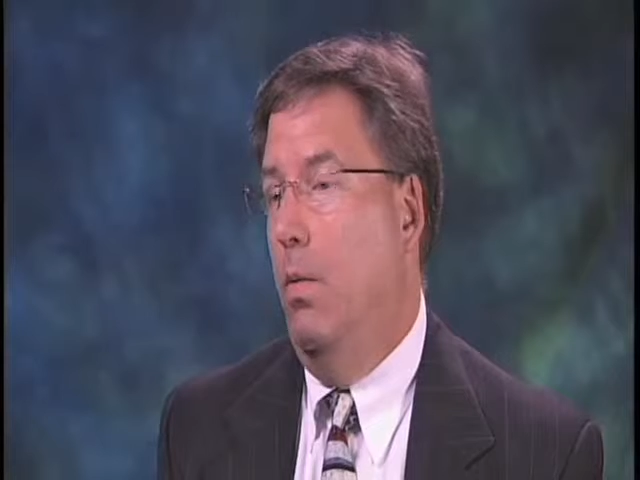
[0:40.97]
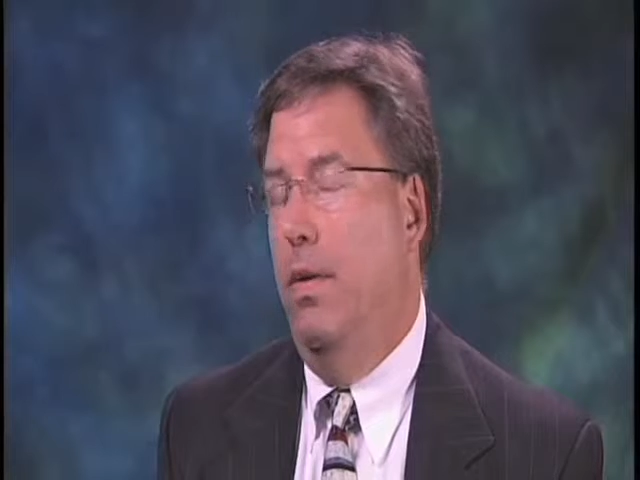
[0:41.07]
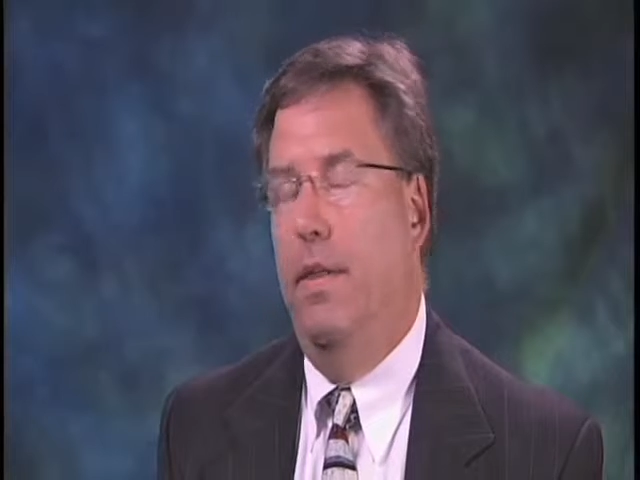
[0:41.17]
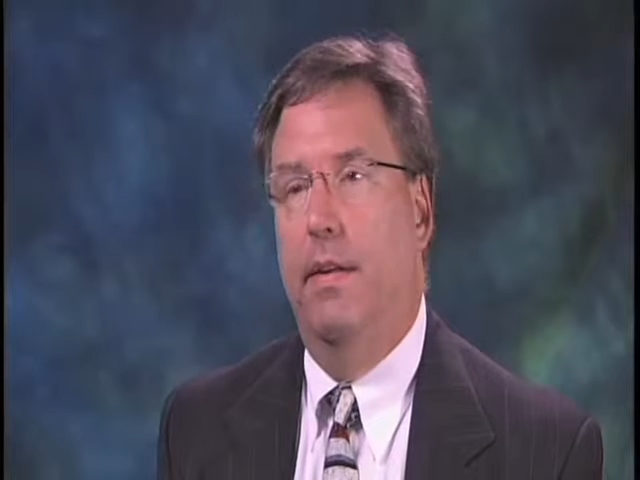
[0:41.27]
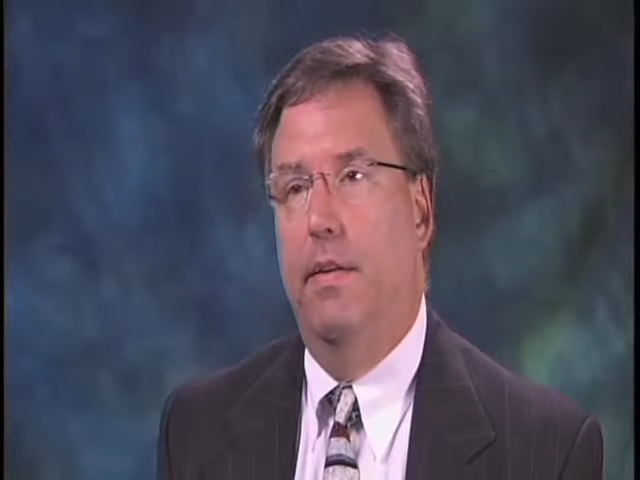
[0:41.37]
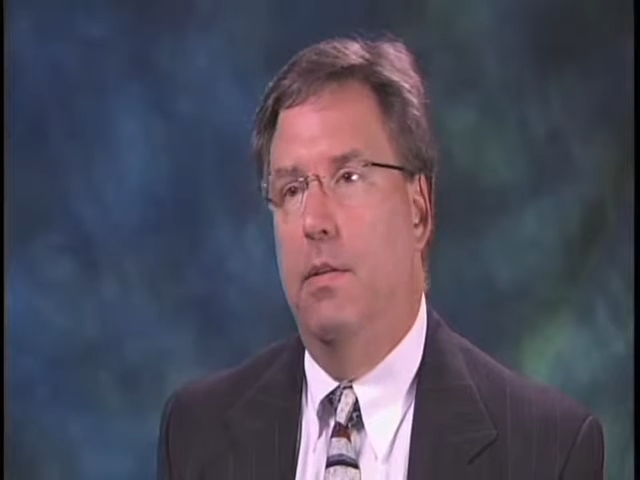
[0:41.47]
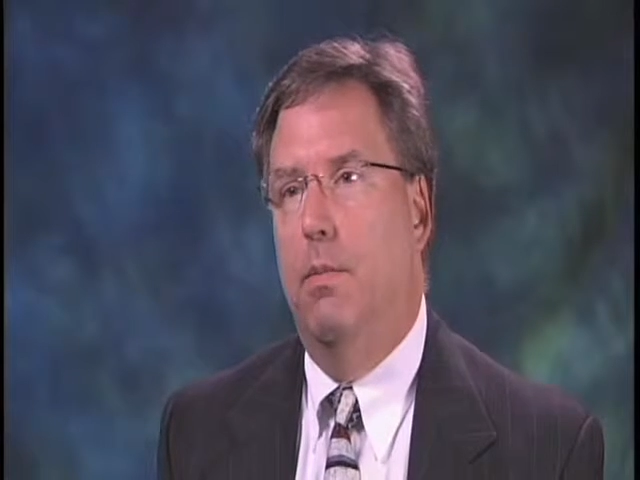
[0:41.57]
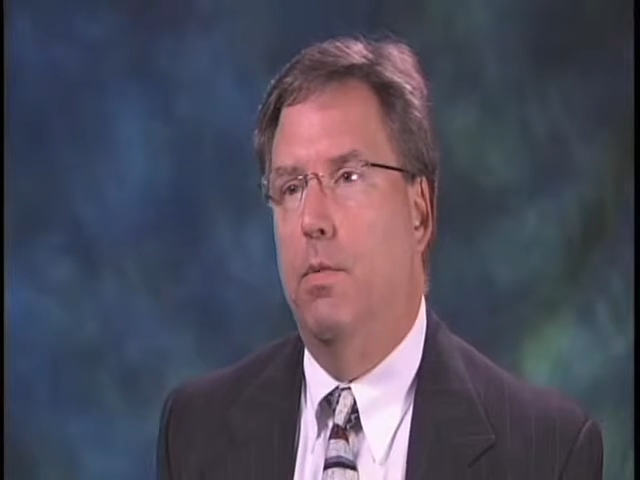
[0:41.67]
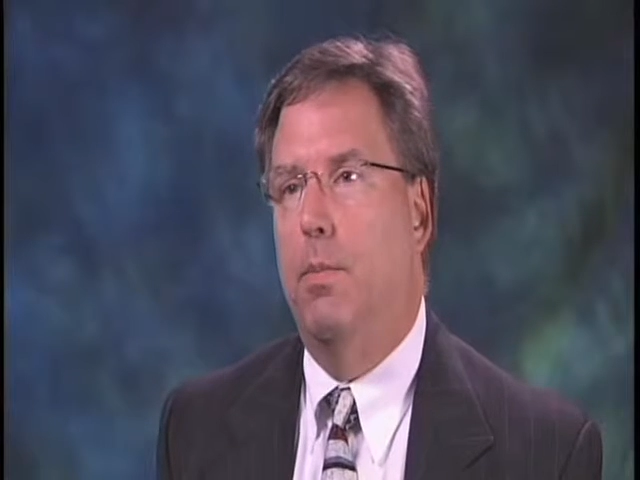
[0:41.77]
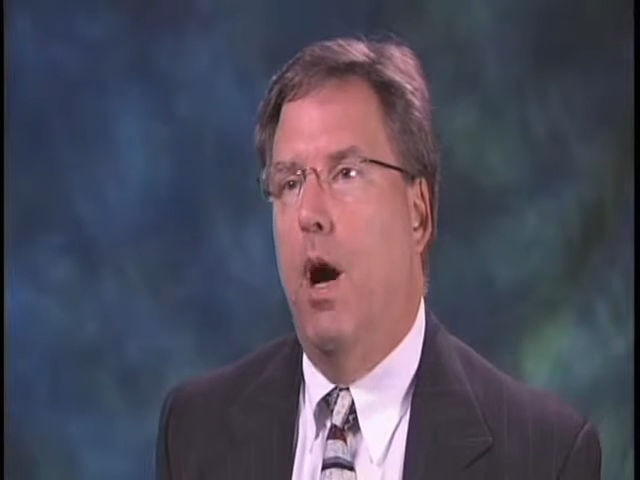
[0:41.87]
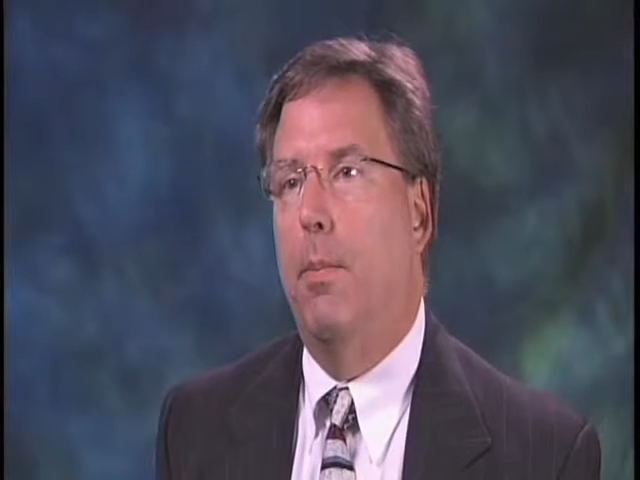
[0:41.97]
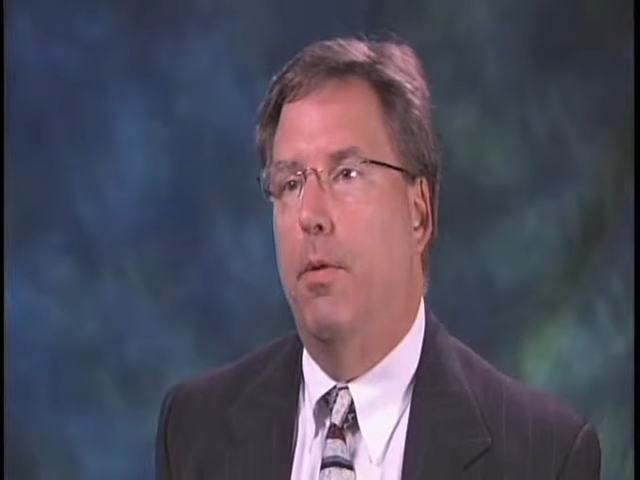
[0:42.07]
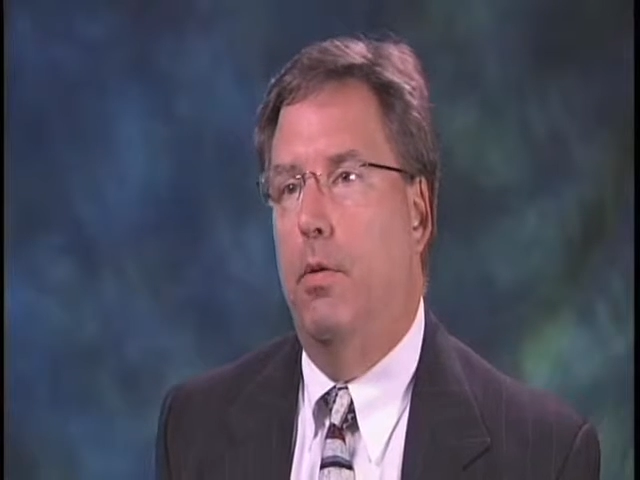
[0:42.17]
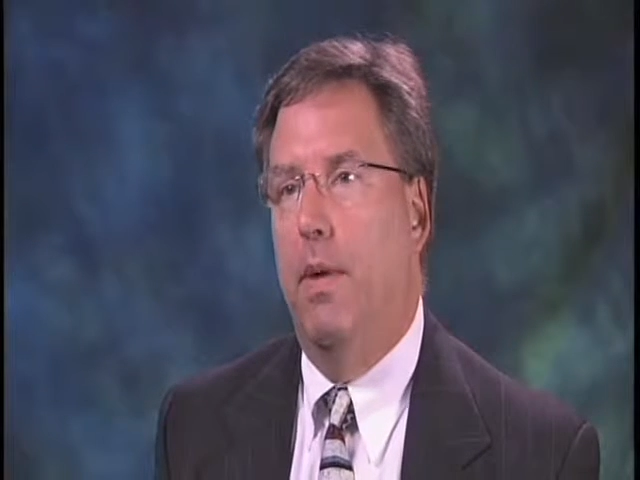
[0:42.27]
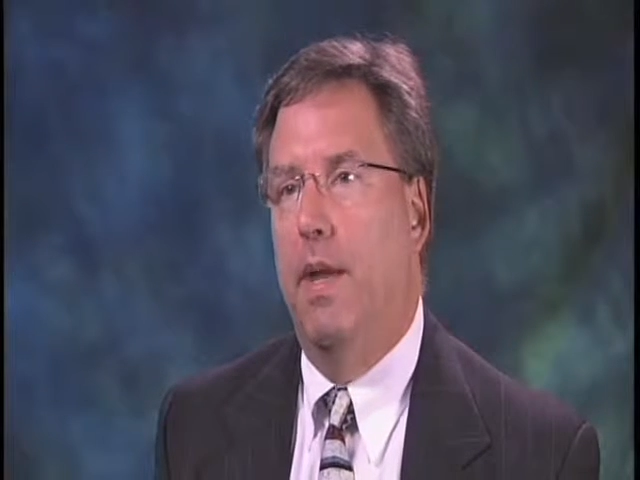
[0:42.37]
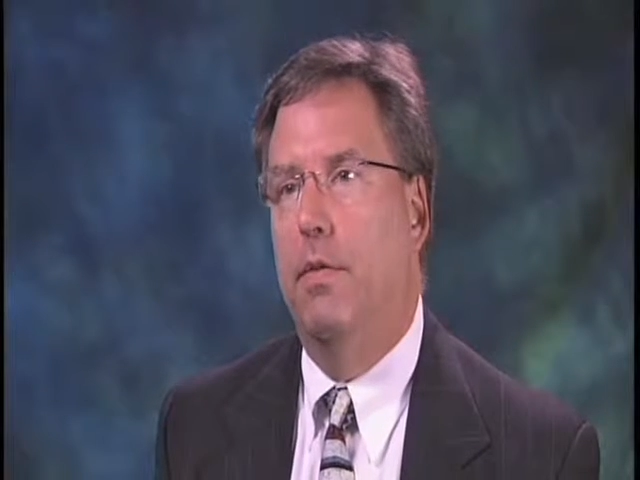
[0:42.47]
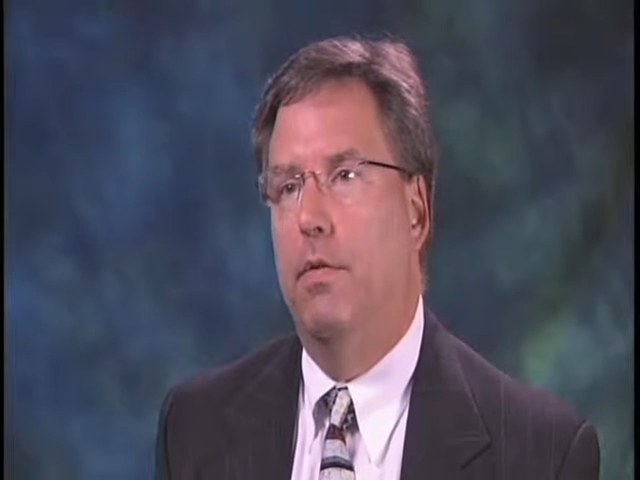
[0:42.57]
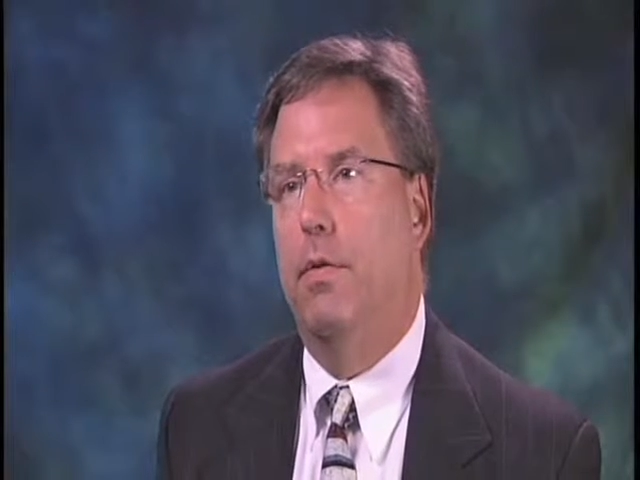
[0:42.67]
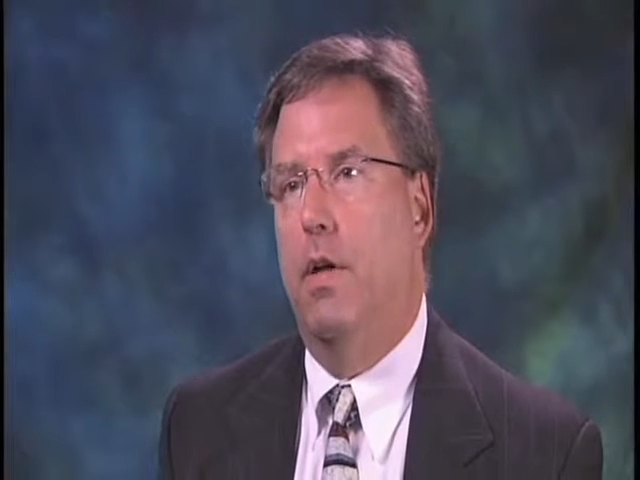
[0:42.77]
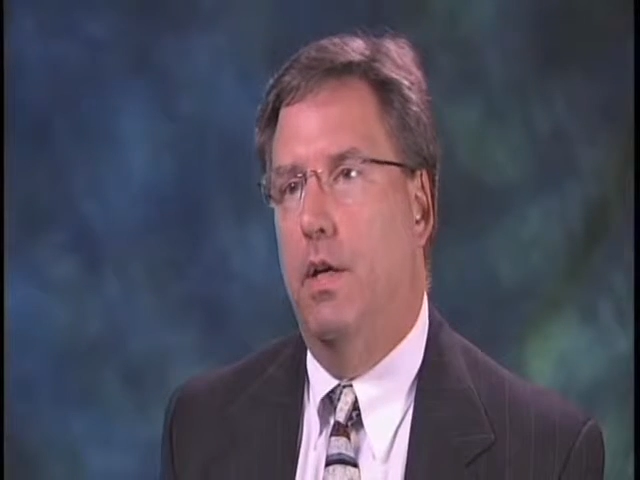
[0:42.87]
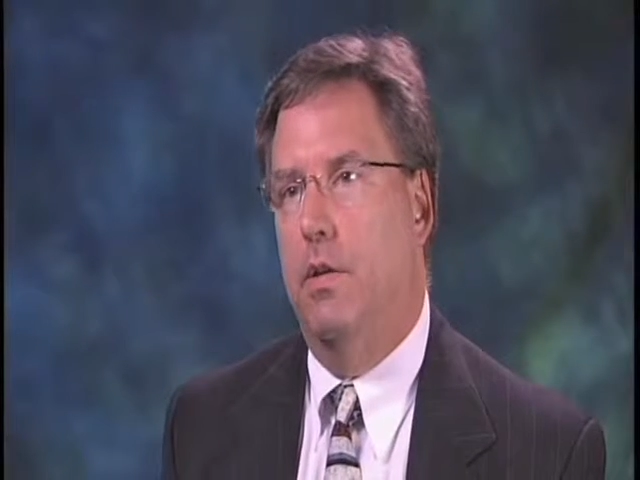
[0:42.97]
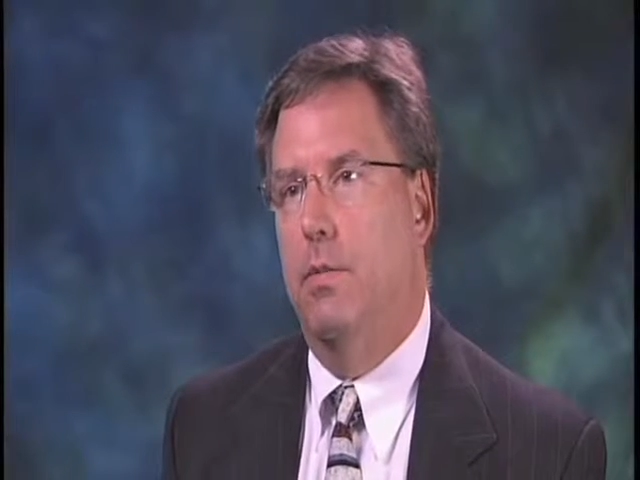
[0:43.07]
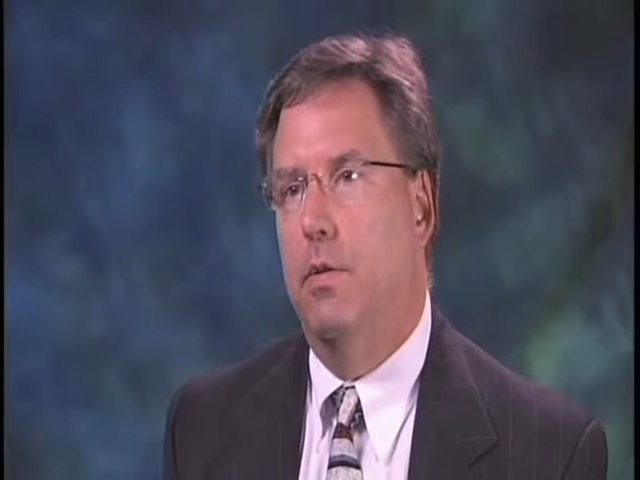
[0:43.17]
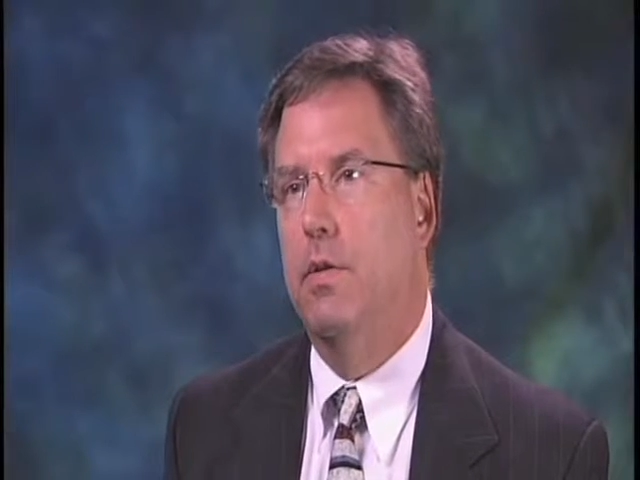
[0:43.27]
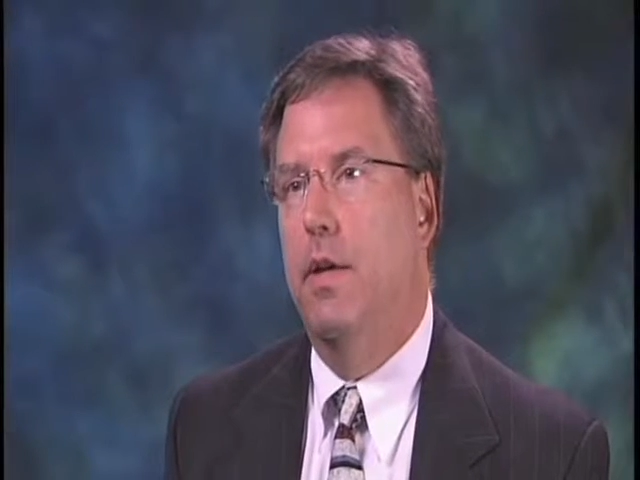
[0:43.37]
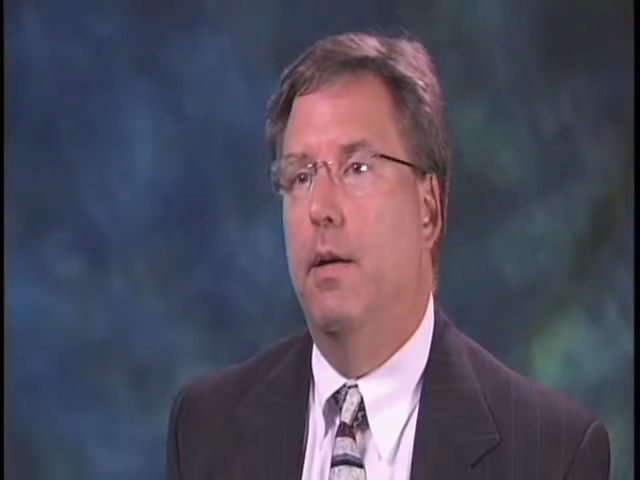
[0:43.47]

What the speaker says: We think this is the most popular method for customers,